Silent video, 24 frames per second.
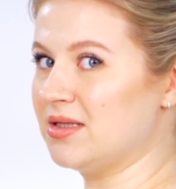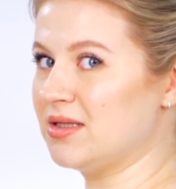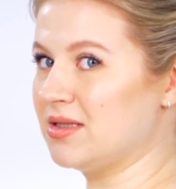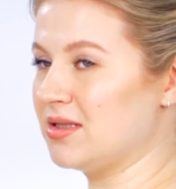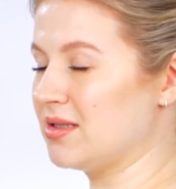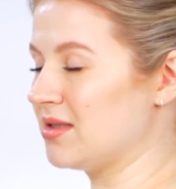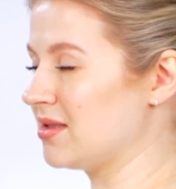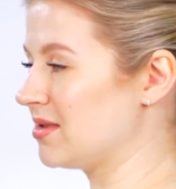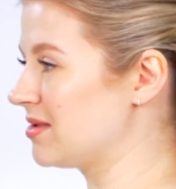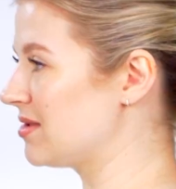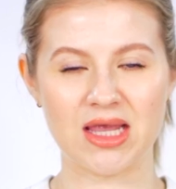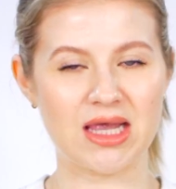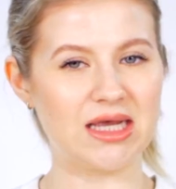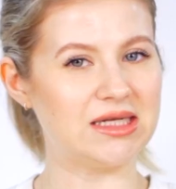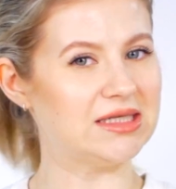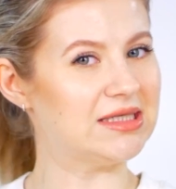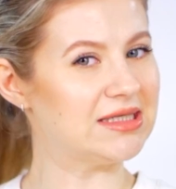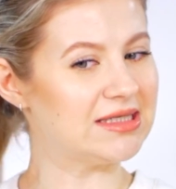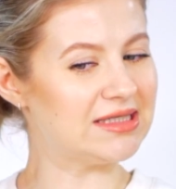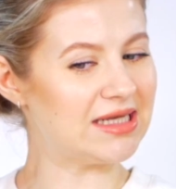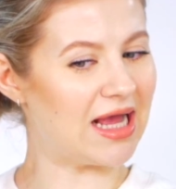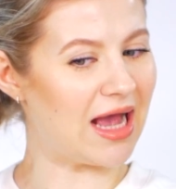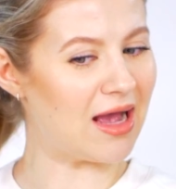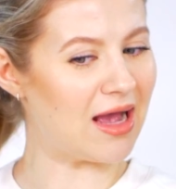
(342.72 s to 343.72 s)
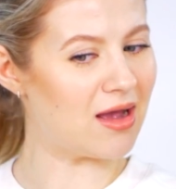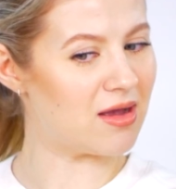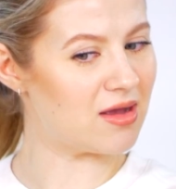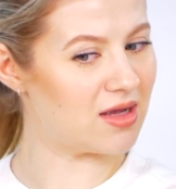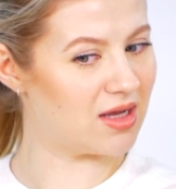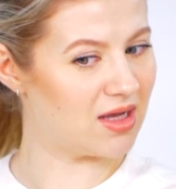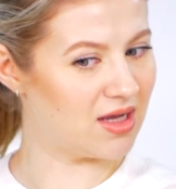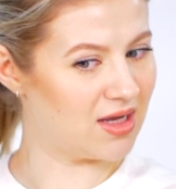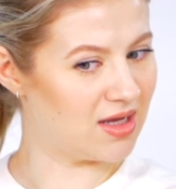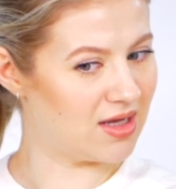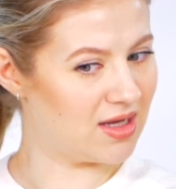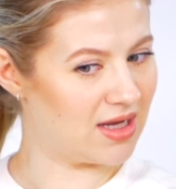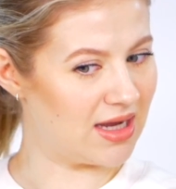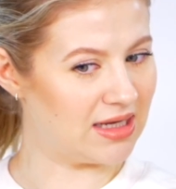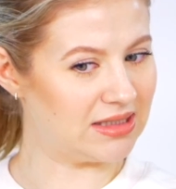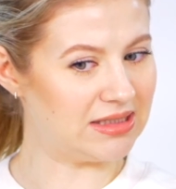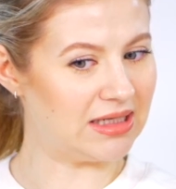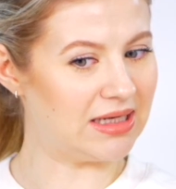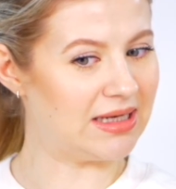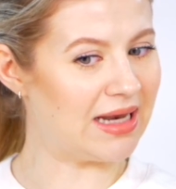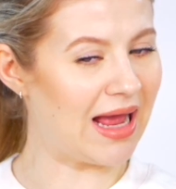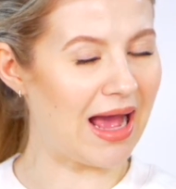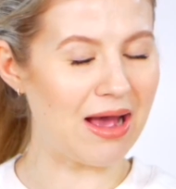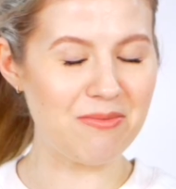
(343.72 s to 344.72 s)
Yeah. It does not. It
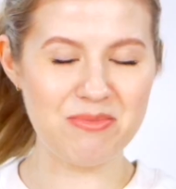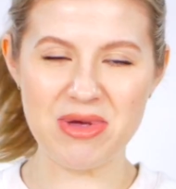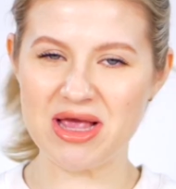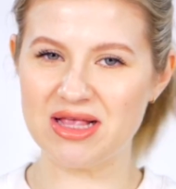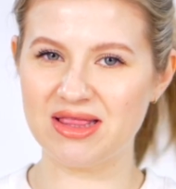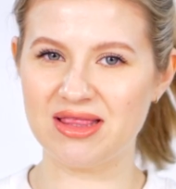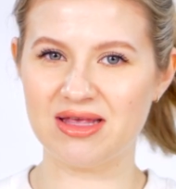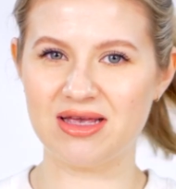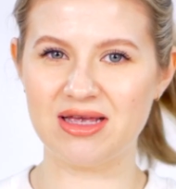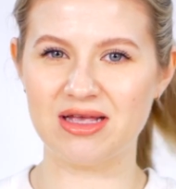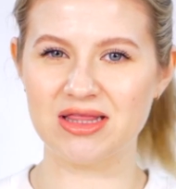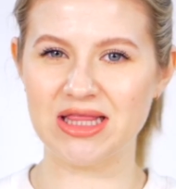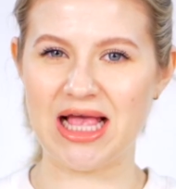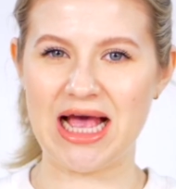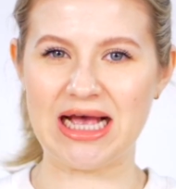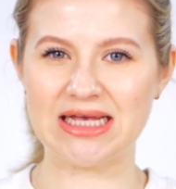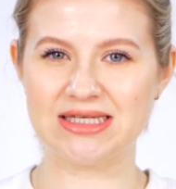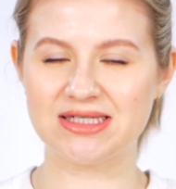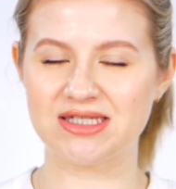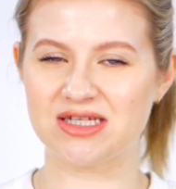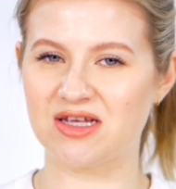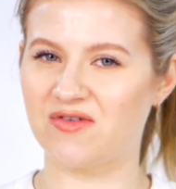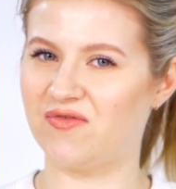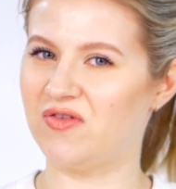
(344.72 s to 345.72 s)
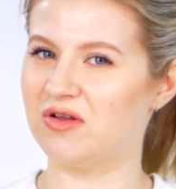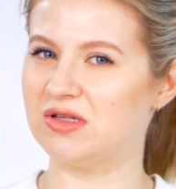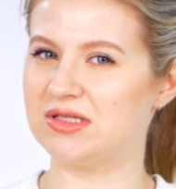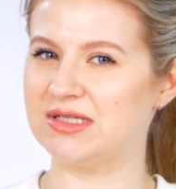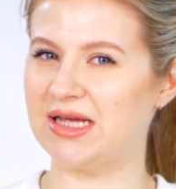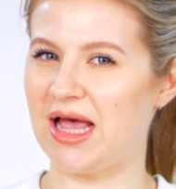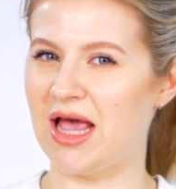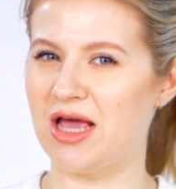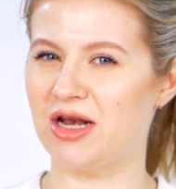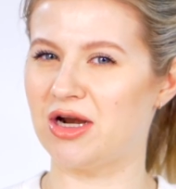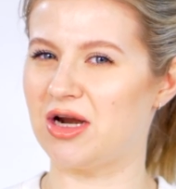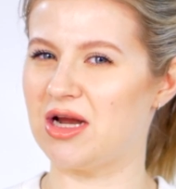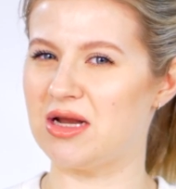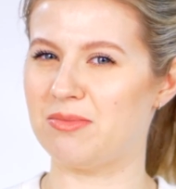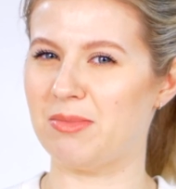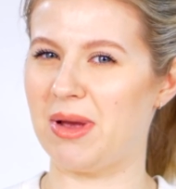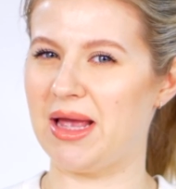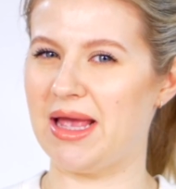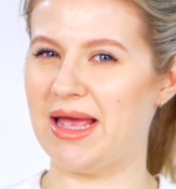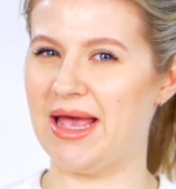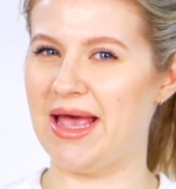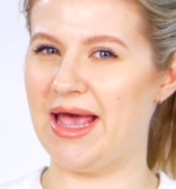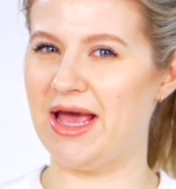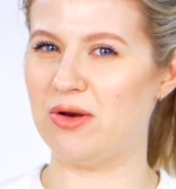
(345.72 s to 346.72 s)
did not make the elastic feel tighter in
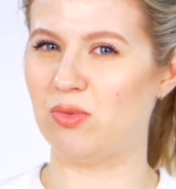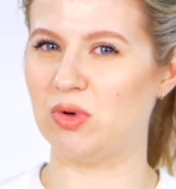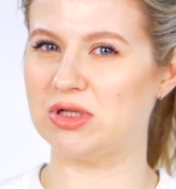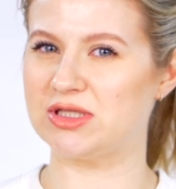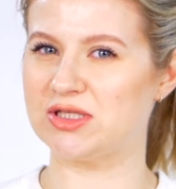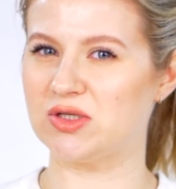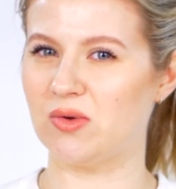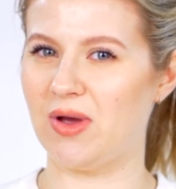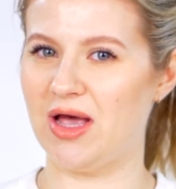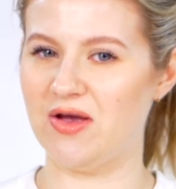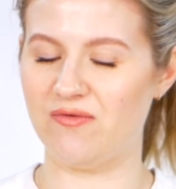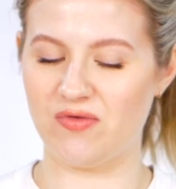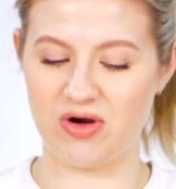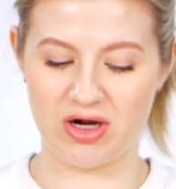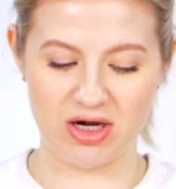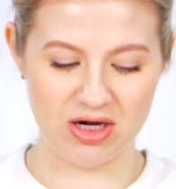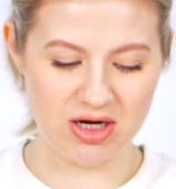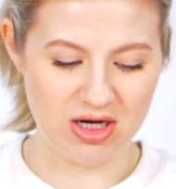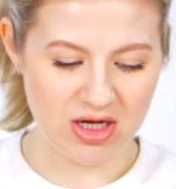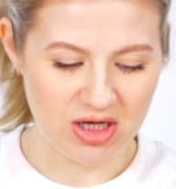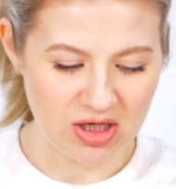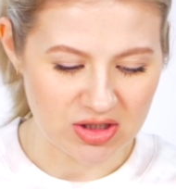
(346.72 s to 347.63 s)
my head whatsoever.